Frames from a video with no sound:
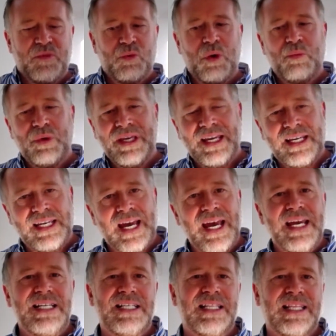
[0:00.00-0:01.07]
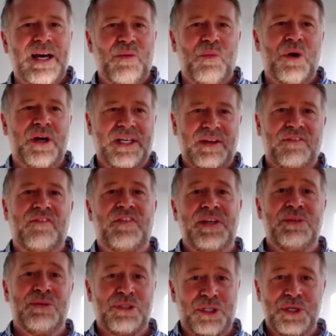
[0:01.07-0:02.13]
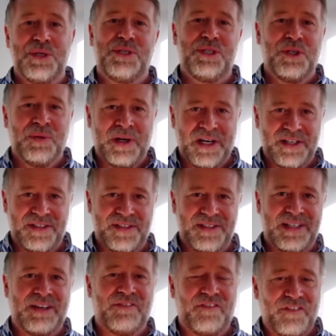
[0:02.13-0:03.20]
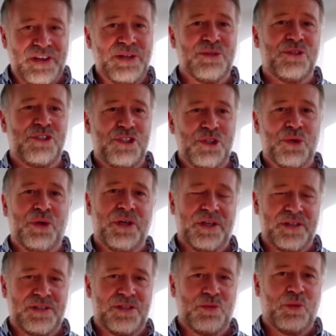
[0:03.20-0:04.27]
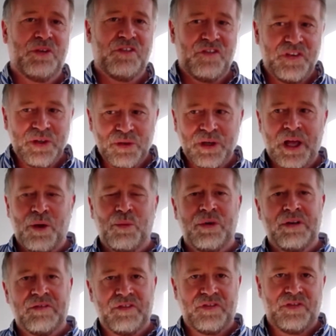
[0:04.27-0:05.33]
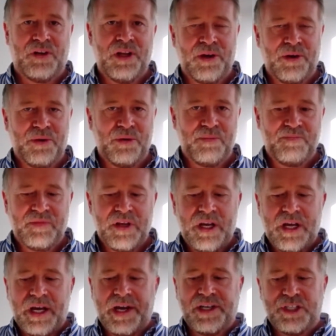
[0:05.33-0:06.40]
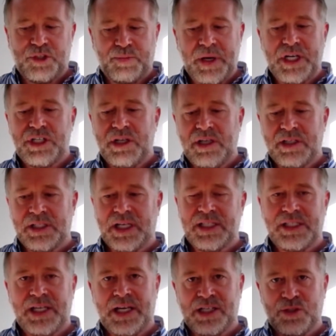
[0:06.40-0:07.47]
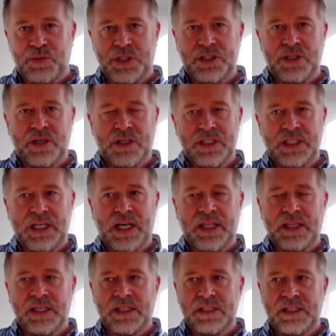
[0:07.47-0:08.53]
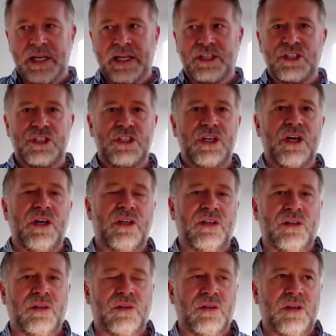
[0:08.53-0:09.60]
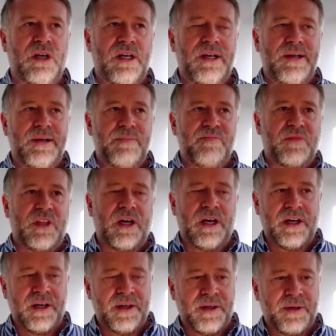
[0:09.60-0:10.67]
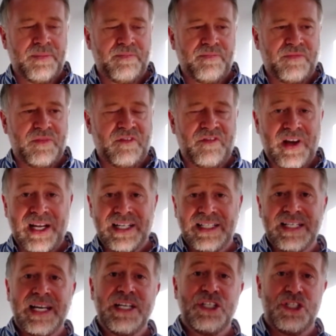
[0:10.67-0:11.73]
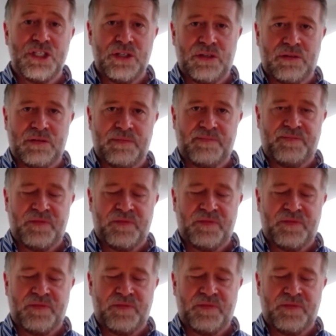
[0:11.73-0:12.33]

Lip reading: when we engage in that work, it feels good to us. It feels joyous. We feel like we're in flow. And especially, as I say, as we start to get this external validation